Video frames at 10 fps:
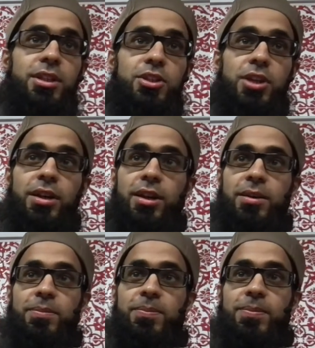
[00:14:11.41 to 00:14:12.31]
Jannah.
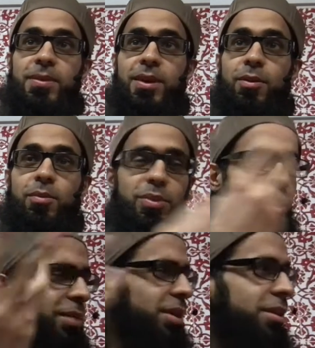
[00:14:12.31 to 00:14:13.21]
Oh,
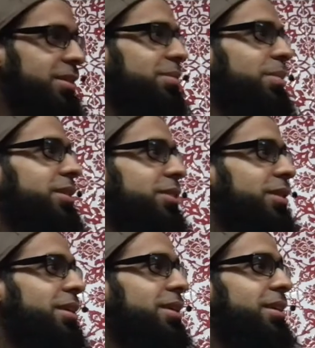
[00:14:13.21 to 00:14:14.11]
man, it's amazing, right?